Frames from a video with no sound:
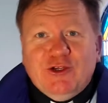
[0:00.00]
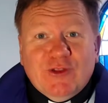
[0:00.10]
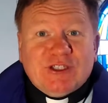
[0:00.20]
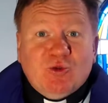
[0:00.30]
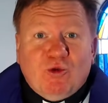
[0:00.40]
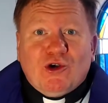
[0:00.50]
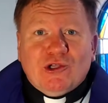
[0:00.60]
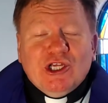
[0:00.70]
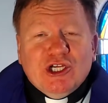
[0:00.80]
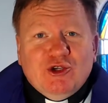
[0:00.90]
into this
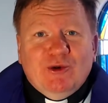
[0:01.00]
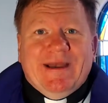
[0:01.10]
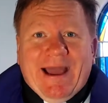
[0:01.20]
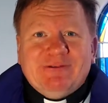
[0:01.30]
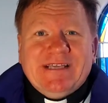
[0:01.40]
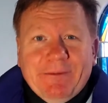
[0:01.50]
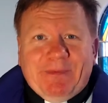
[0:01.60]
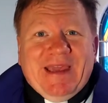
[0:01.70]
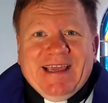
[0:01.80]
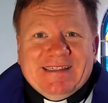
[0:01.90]
world to announce
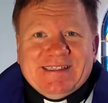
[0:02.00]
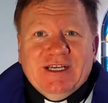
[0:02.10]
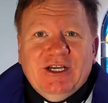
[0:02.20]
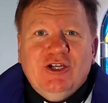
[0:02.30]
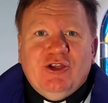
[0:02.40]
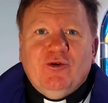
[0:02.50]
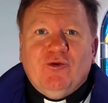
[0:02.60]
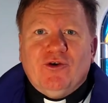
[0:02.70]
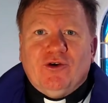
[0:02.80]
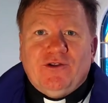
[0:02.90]
peace to the
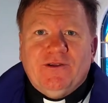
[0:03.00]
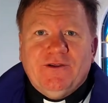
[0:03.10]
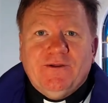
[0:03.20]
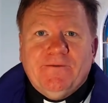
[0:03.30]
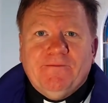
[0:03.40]
world,